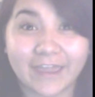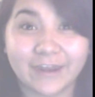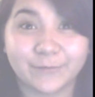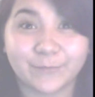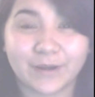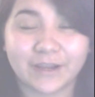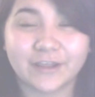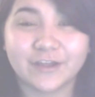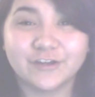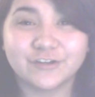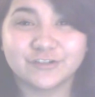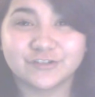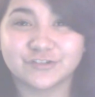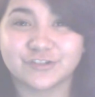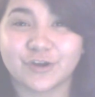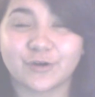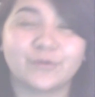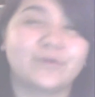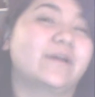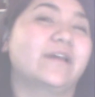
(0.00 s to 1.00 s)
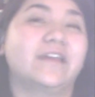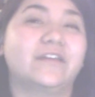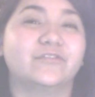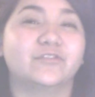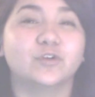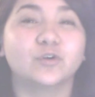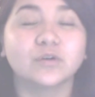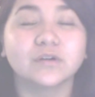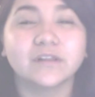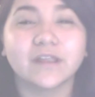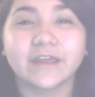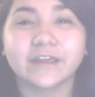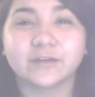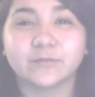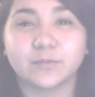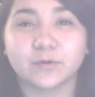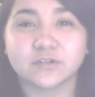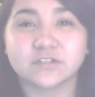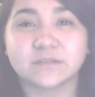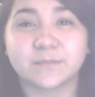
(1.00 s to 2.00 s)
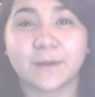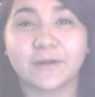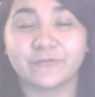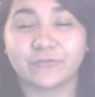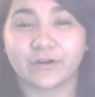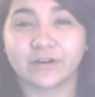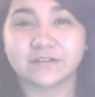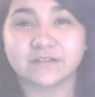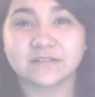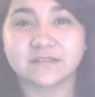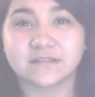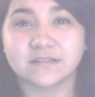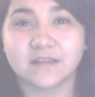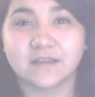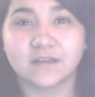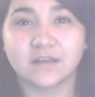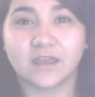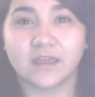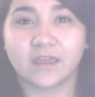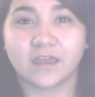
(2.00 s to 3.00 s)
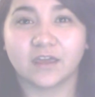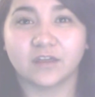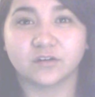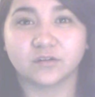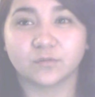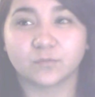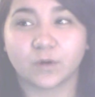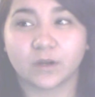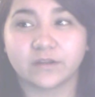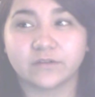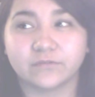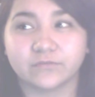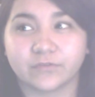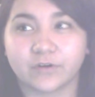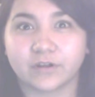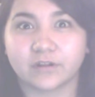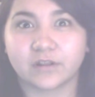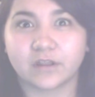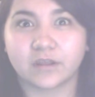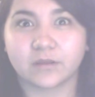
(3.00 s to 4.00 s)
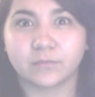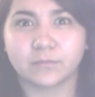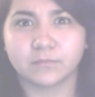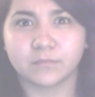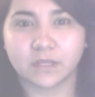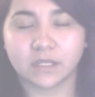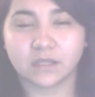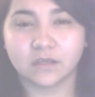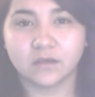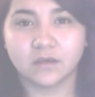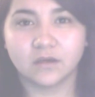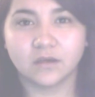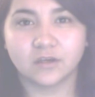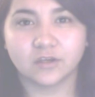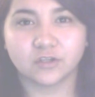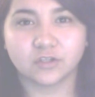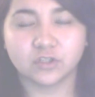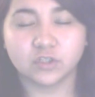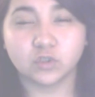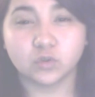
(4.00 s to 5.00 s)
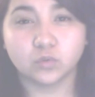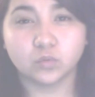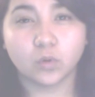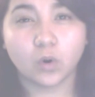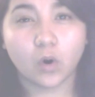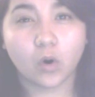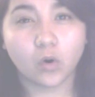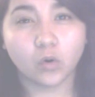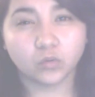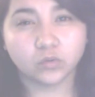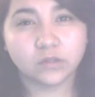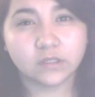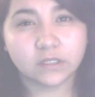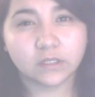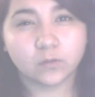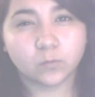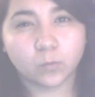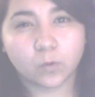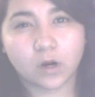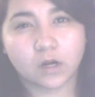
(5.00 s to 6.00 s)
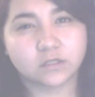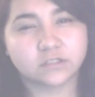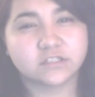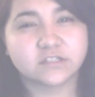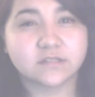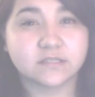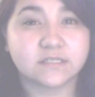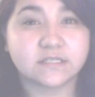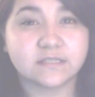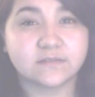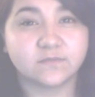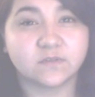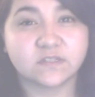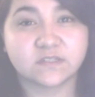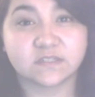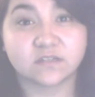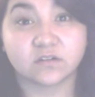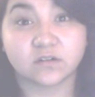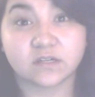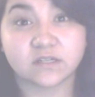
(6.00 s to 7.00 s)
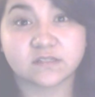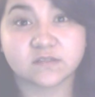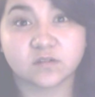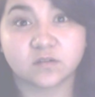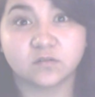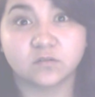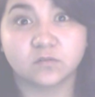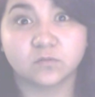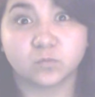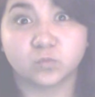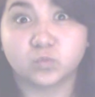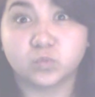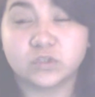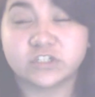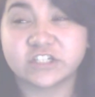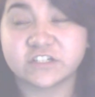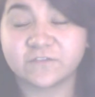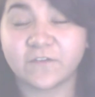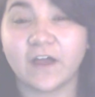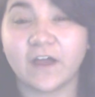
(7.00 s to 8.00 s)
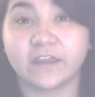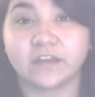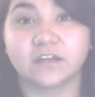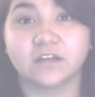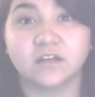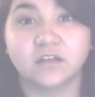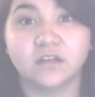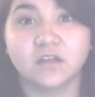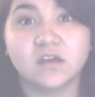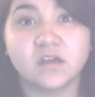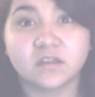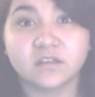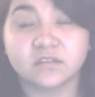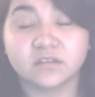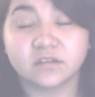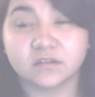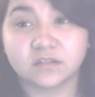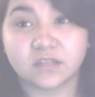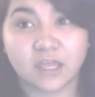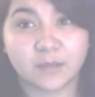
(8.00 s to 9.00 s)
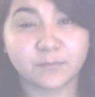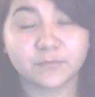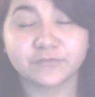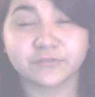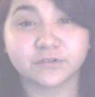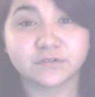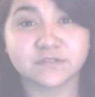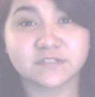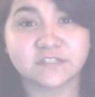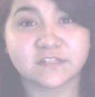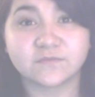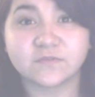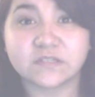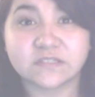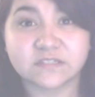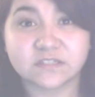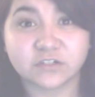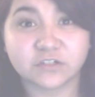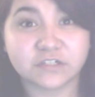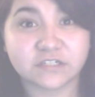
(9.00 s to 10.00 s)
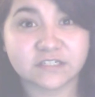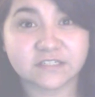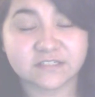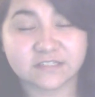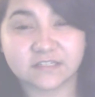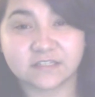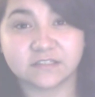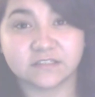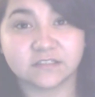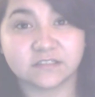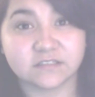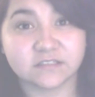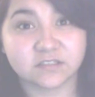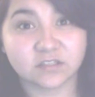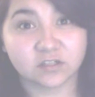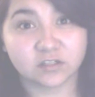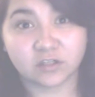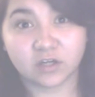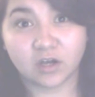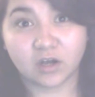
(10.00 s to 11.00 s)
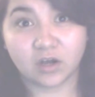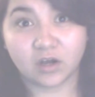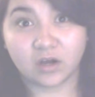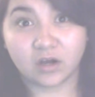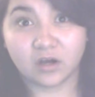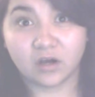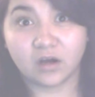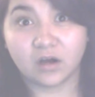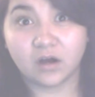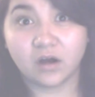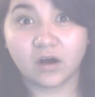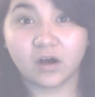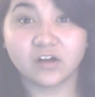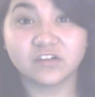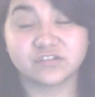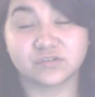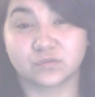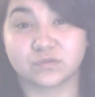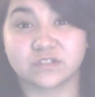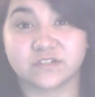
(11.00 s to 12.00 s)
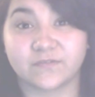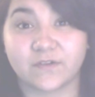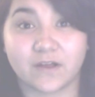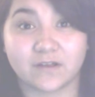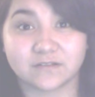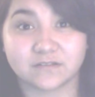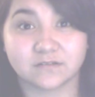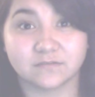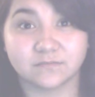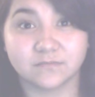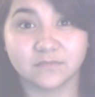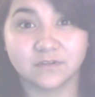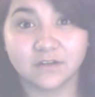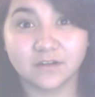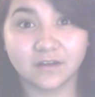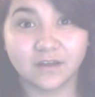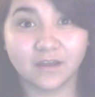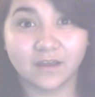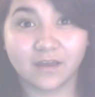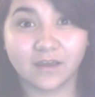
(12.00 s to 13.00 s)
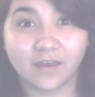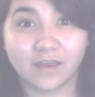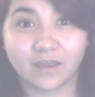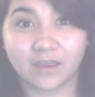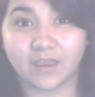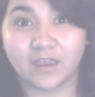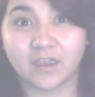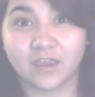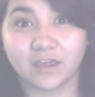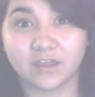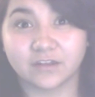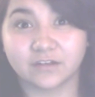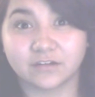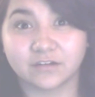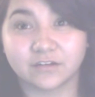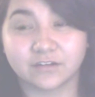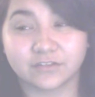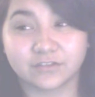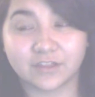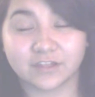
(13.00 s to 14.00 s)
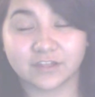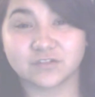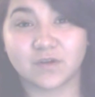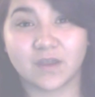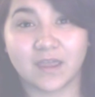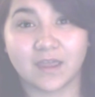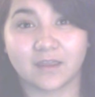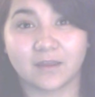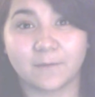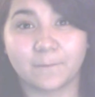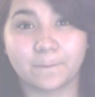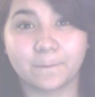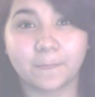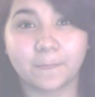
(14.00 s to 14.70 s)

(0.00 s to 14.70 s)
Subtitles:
Anyway, so, if you're like most of my friends, and quite frankly, me, you only watch the TV series, which is fine. The Game of Thrones TV series is all sorts of awesome, and that's okay.